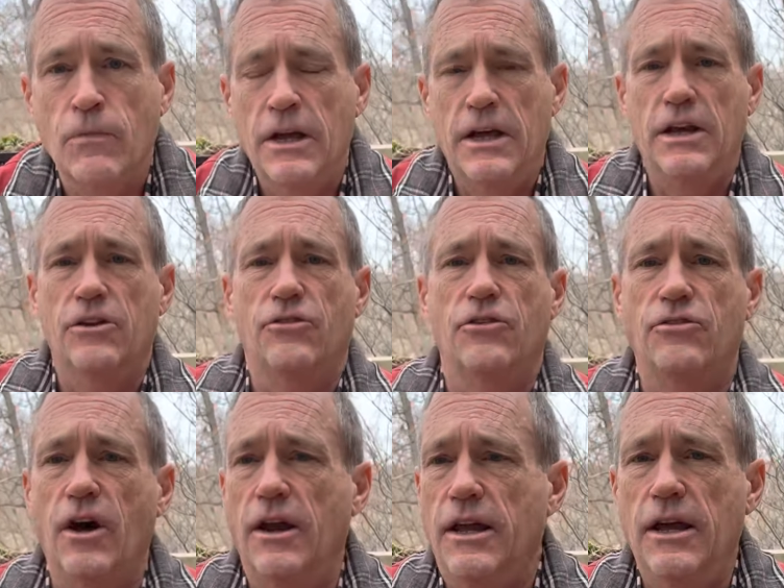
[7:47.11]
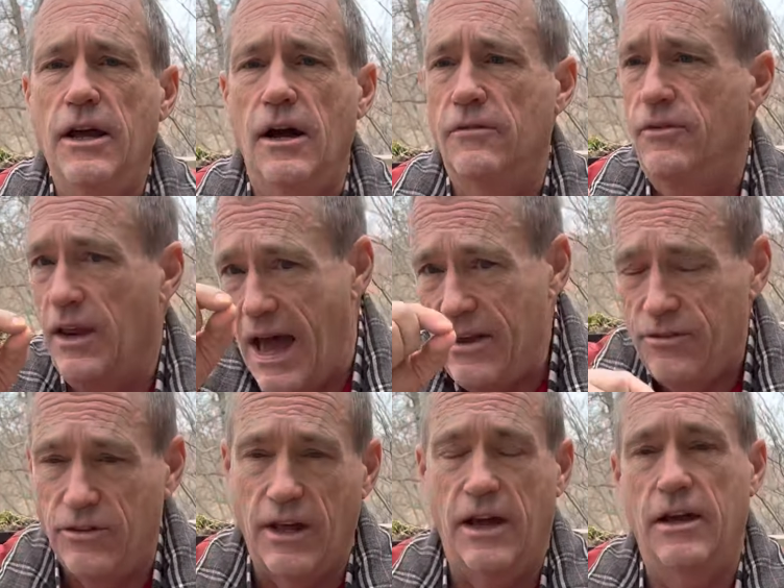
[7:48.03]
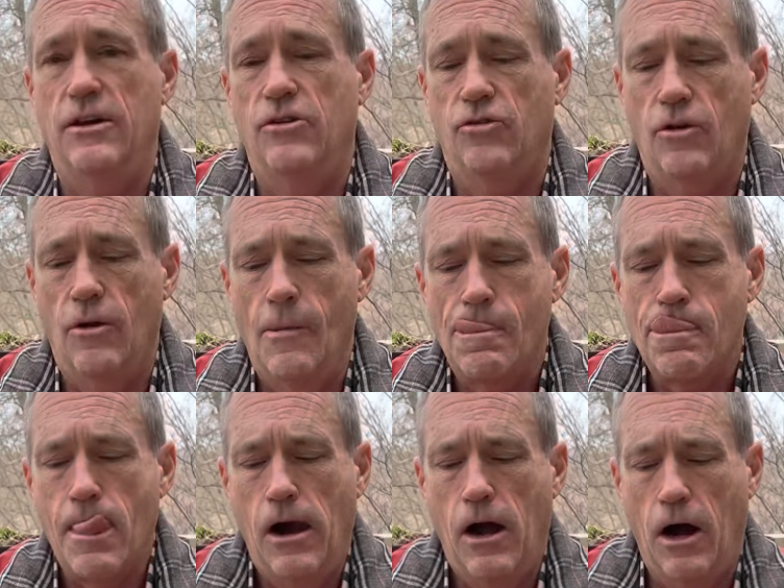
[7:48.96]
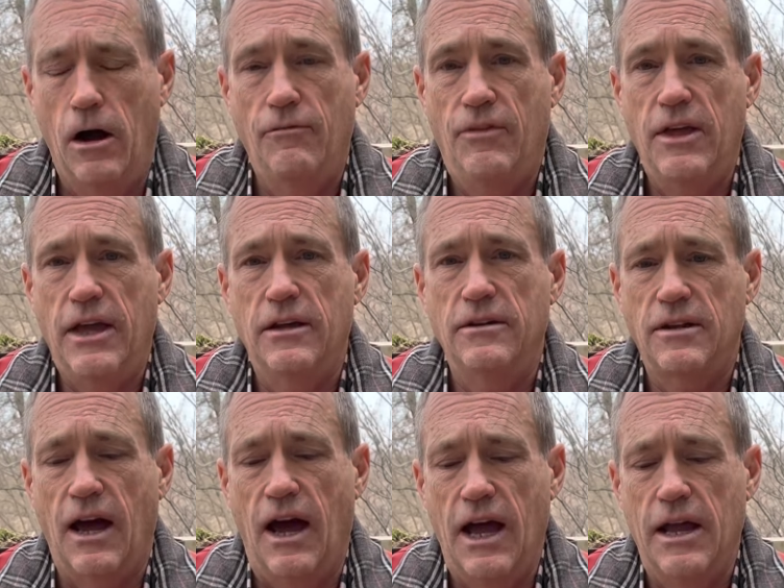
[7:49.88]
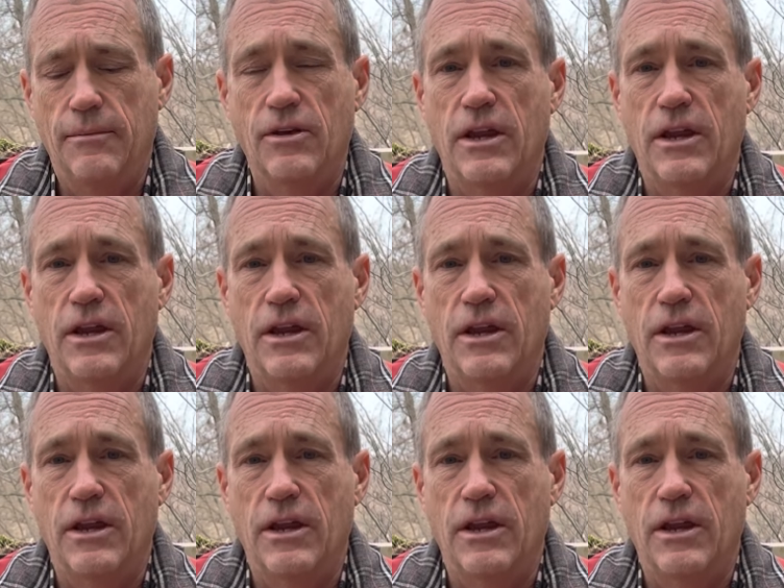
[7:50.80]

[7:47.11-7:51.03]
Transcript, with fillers: it is the study of the last days of the end times.